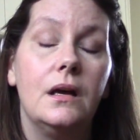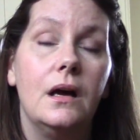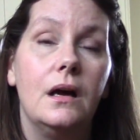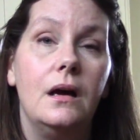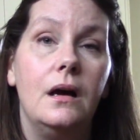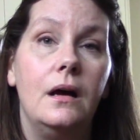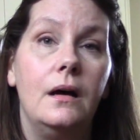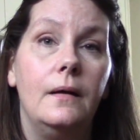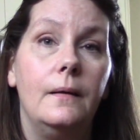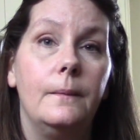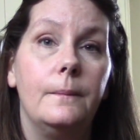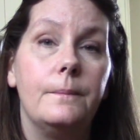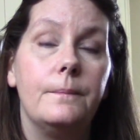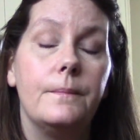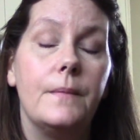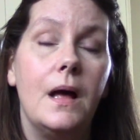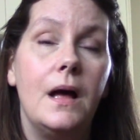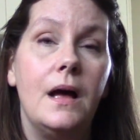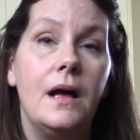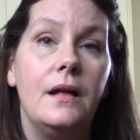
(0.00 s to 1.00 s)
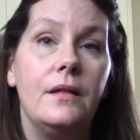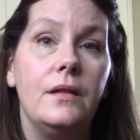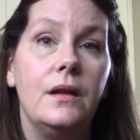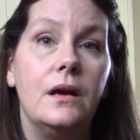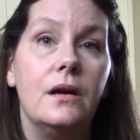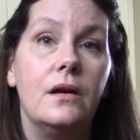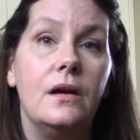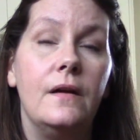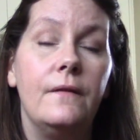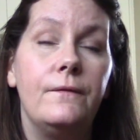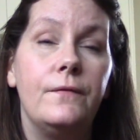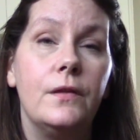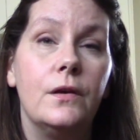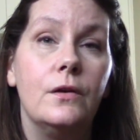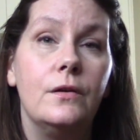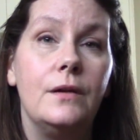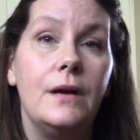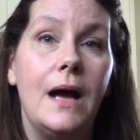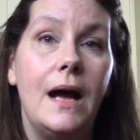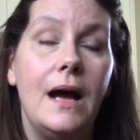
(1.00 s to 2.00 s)
on there if
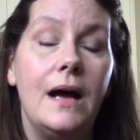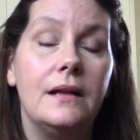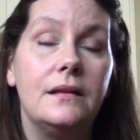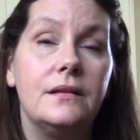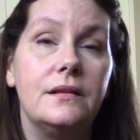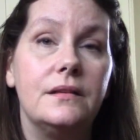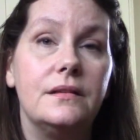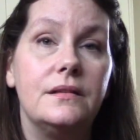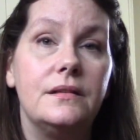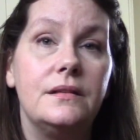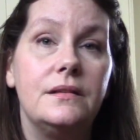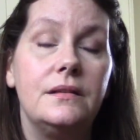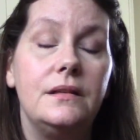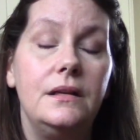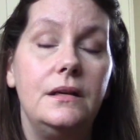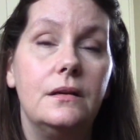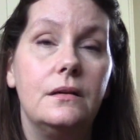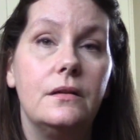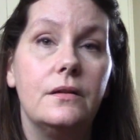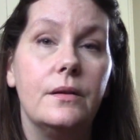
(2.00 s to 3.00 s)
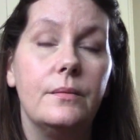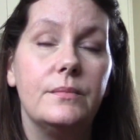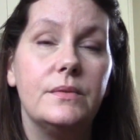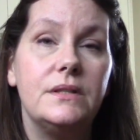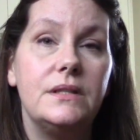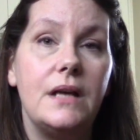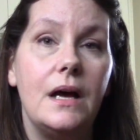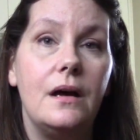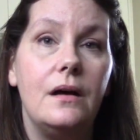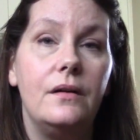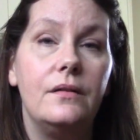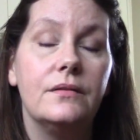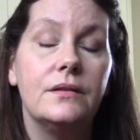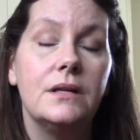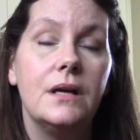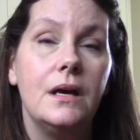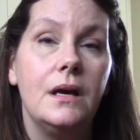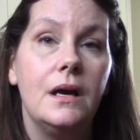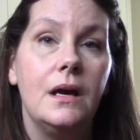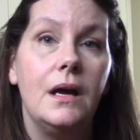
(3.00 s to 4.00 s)
they're not steel
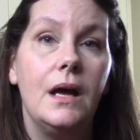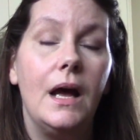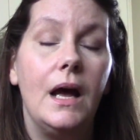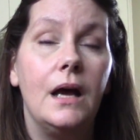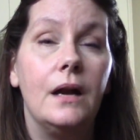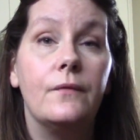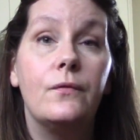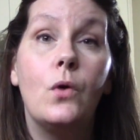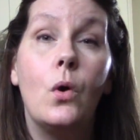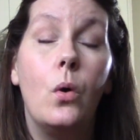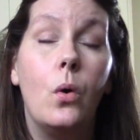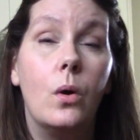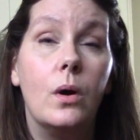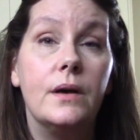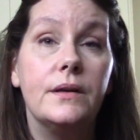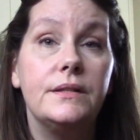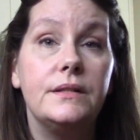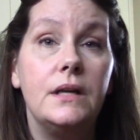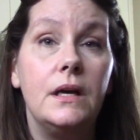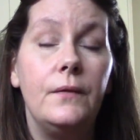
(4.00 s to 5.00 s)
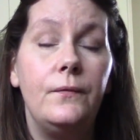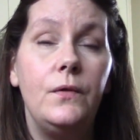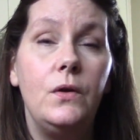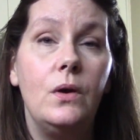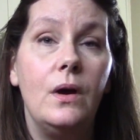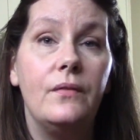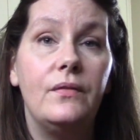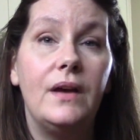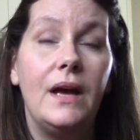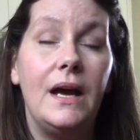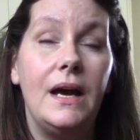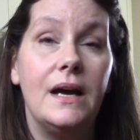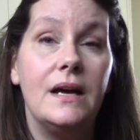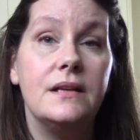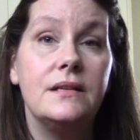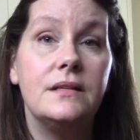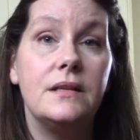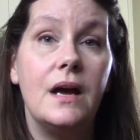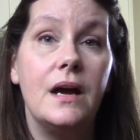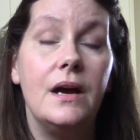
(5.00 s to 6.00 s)
themselves. And of course, if you have
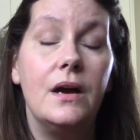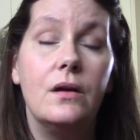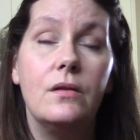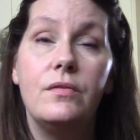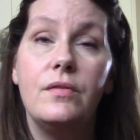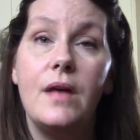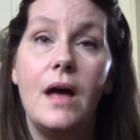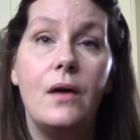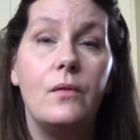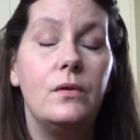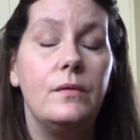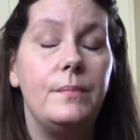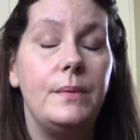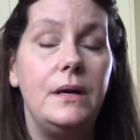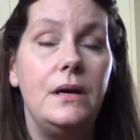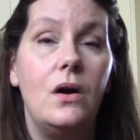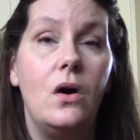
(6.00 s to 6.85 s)
cast iron, that would be